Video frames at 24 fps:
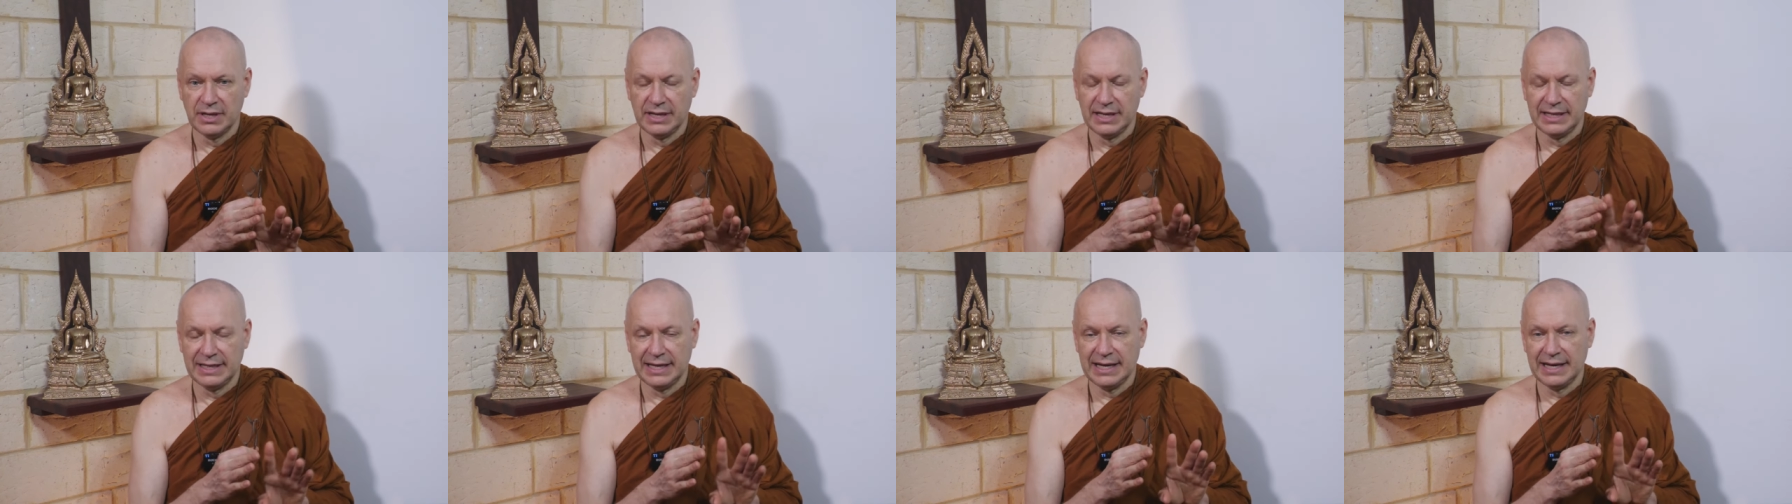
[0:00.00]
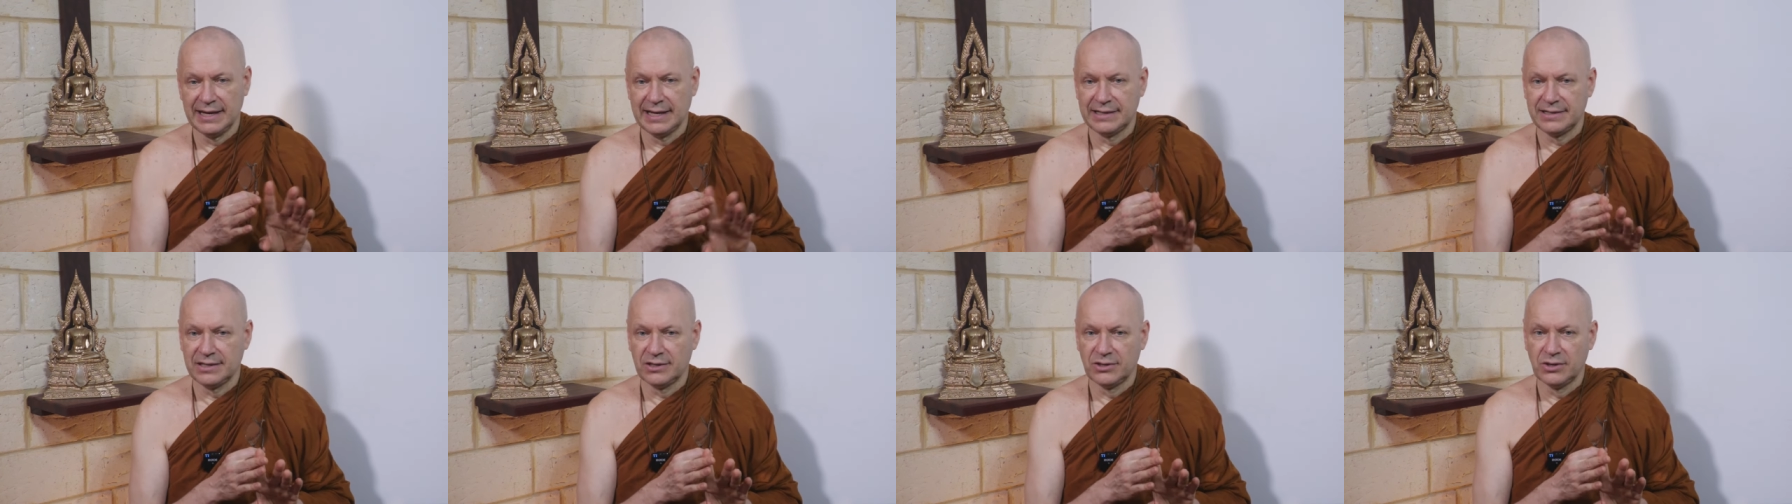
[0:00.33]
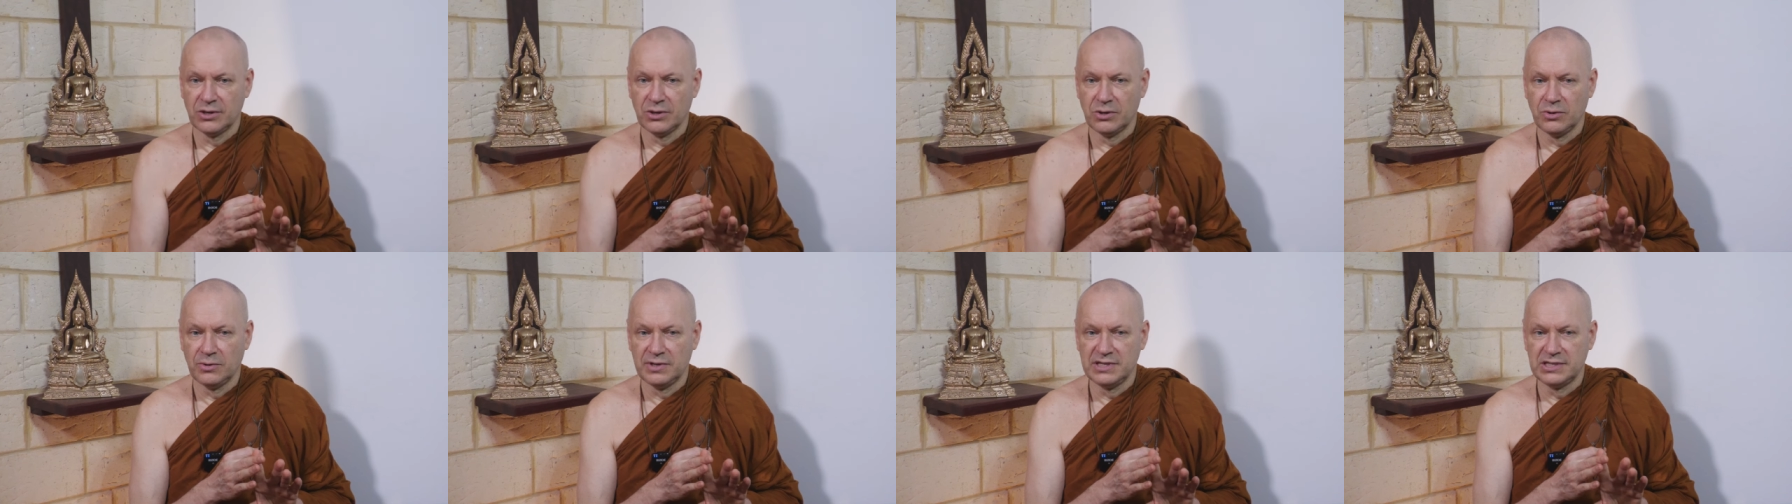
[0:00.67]
Yeah, letting
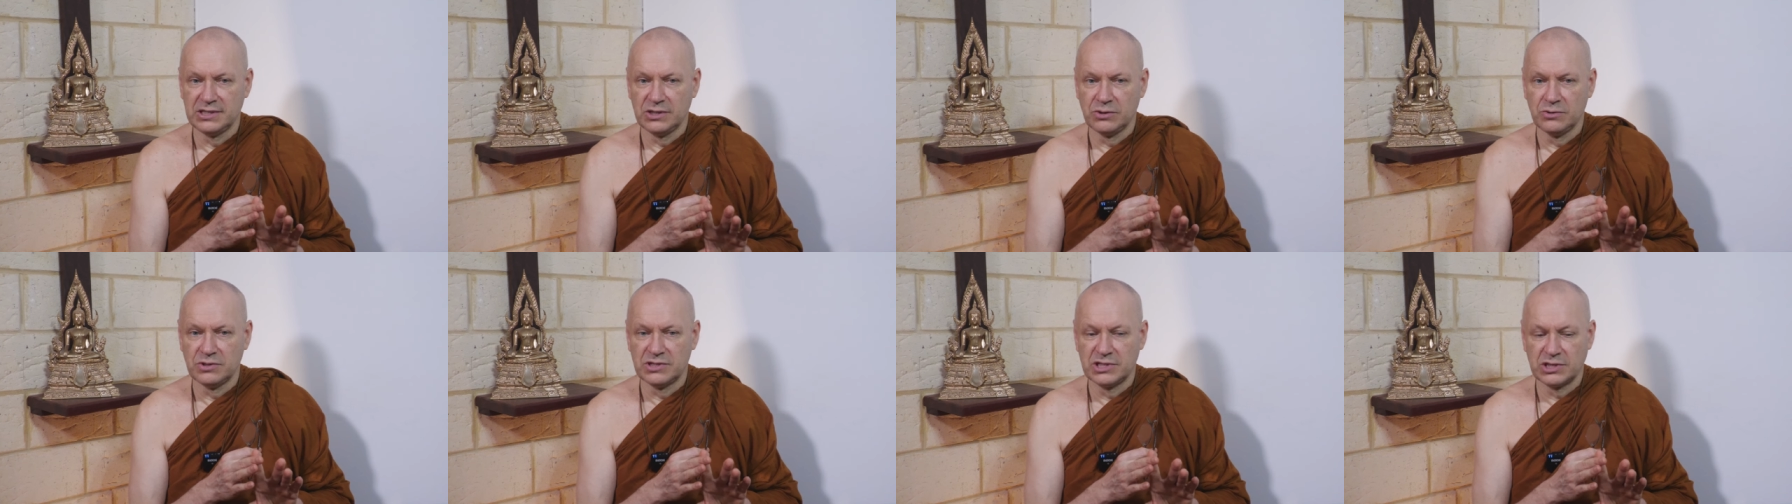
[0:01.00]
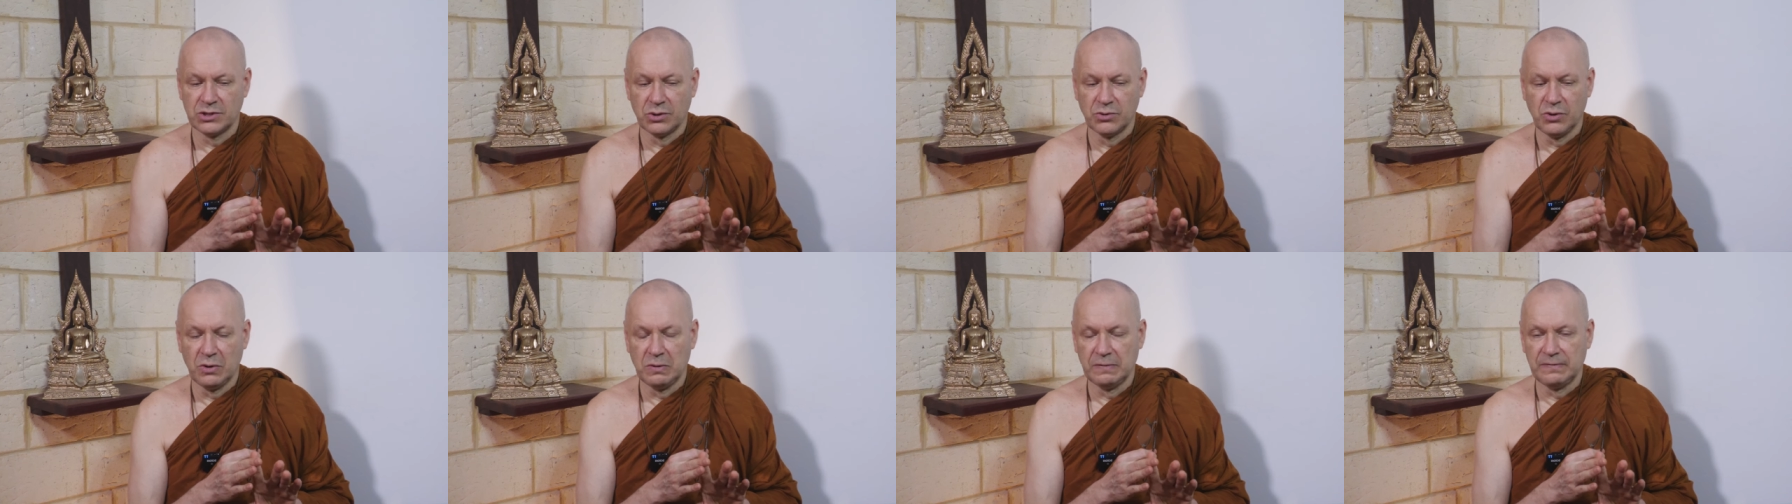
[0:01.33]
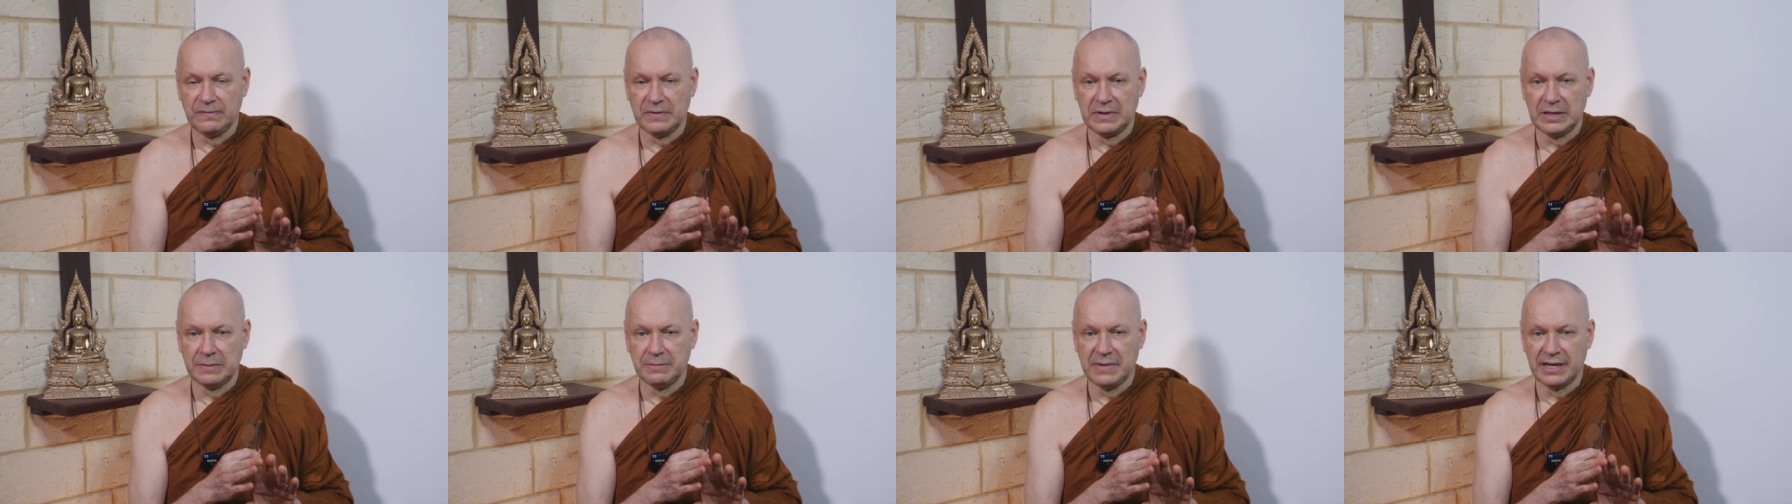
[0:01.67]
go is used so
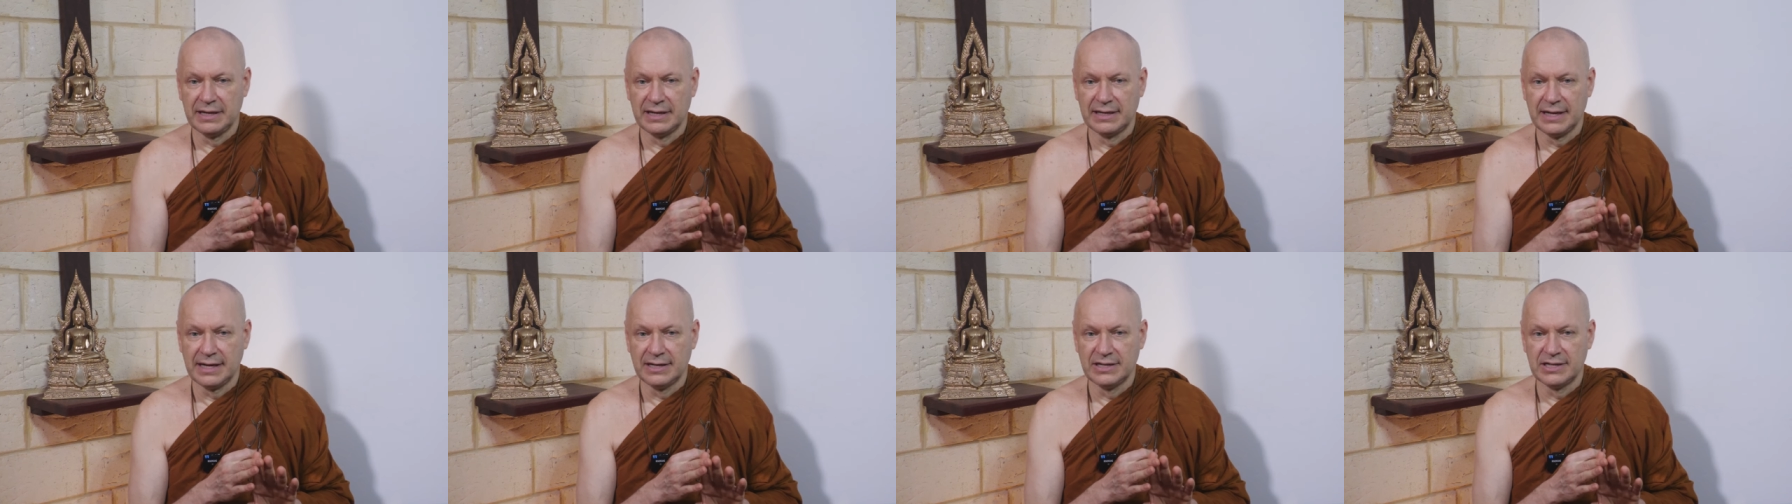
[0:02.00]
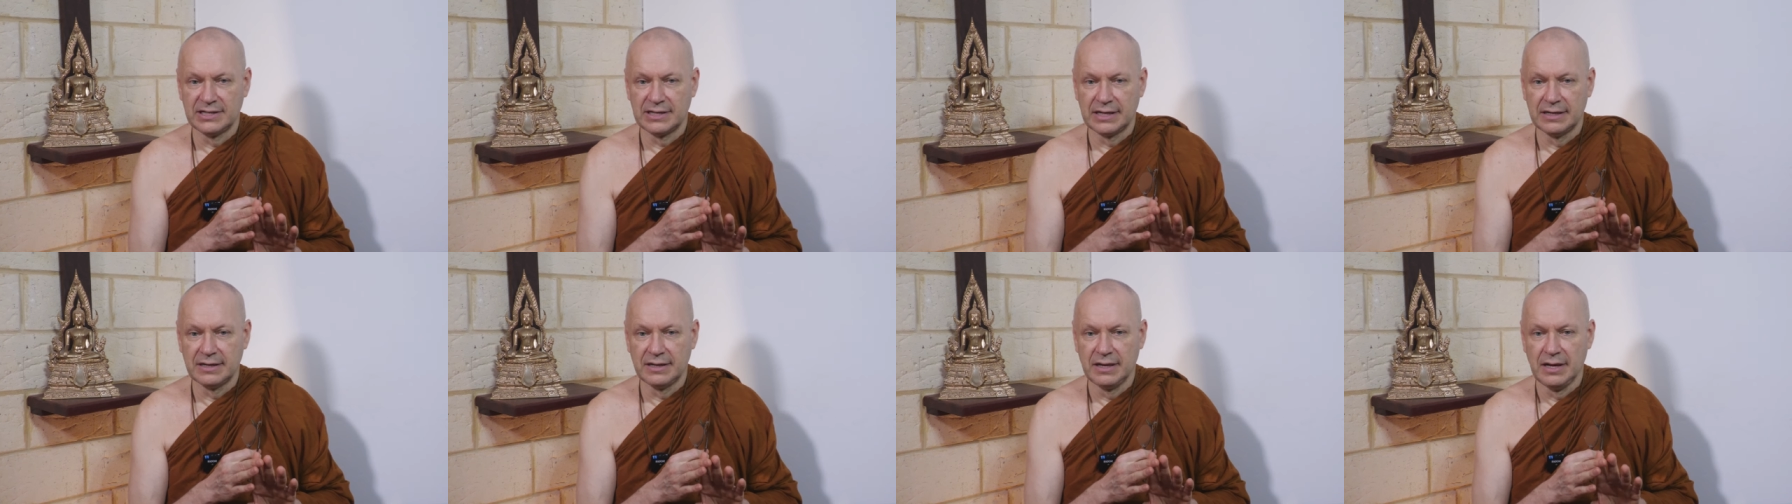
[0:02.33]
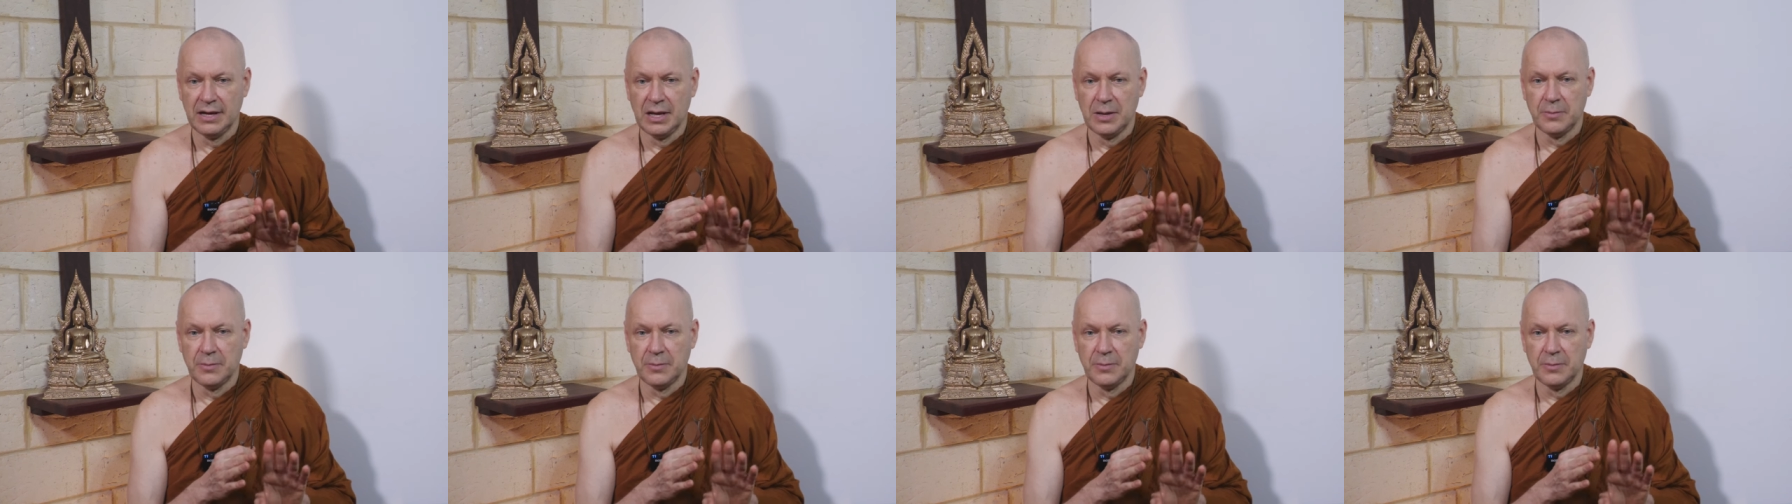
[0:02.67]
often in meditation,